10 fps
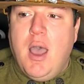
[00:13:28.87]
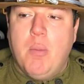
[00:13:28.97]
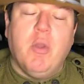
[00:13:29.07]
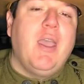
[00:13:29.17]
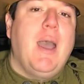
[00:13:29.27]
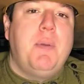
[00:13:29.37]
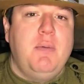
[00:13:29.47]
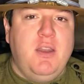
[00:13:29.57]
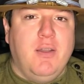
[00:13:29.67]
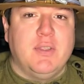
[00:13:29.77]
I'm really happy
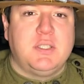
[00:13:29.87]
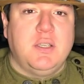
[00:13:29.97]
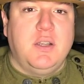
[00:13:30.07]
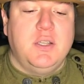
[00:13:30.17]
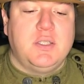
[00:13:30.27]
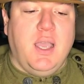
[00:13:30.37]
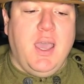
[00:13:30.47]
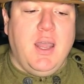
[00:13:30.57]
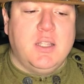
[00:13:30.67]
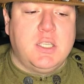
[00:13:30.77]
to be doing this series,
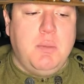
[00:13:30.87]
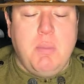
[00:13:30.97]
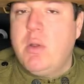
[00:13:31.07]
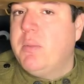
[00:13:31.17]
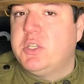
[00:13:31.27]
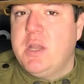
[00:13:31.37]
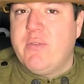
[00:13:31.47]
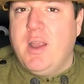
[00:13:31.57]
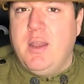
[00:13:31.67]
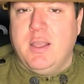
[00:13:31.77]
and it's going to be pretty much
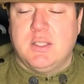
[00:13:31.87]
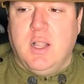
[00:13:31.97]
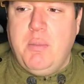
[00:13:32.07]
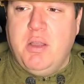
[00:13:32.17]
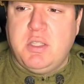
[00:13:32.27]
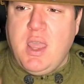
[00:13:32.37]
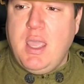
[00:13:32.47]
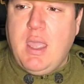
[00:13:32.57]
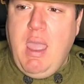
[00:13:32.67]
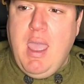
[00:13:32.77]
never ending. So let me know what you
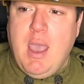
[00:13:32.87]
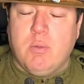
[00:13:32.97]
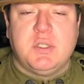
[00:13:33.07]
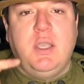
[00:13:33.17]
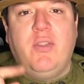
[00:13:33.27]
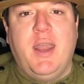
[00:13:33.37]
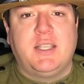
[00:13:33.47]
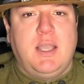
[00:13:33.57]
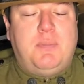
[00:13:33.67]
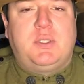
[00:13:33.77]
think, and we'll see you on the
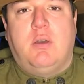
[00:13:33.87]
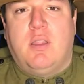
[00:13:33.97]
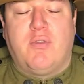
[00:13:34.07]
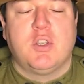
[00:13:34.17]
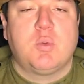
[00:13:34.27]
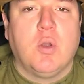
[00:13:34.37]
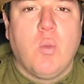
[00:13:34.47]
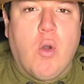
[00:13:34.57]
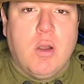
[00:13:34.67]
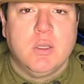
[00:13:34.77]
next episode of the First
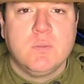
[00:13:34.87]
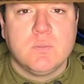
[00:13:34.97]
World War.